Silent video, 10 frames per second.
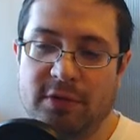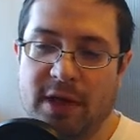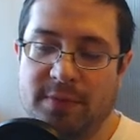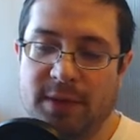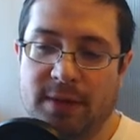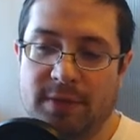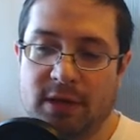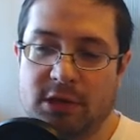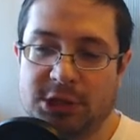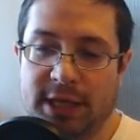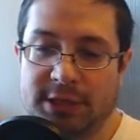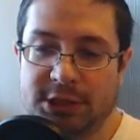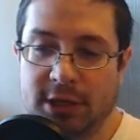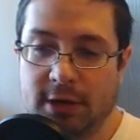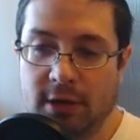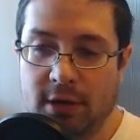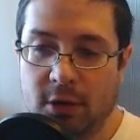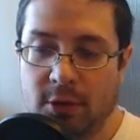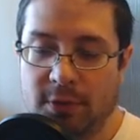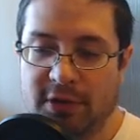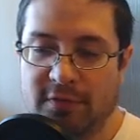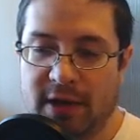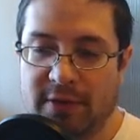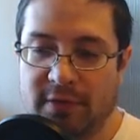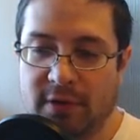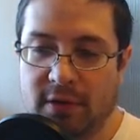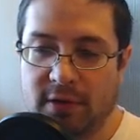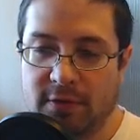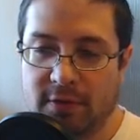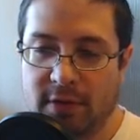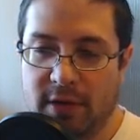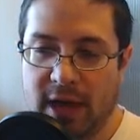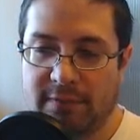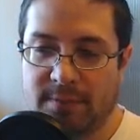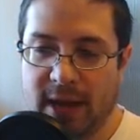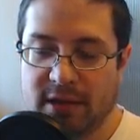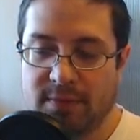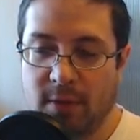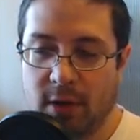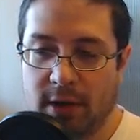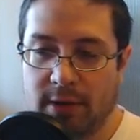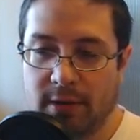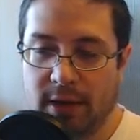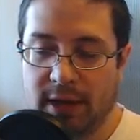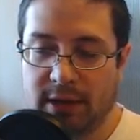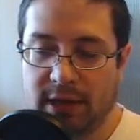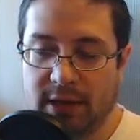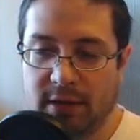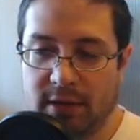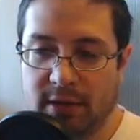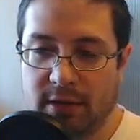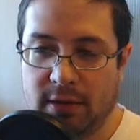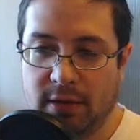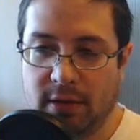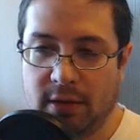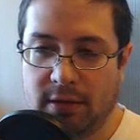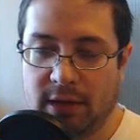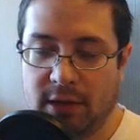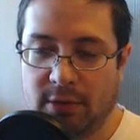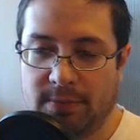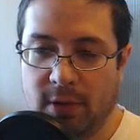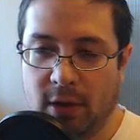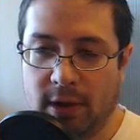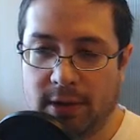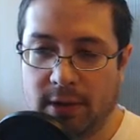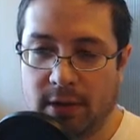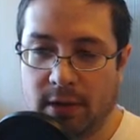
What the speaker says: you rather be up the exchange here, or would you rather have a passed pawn and take out a pawn?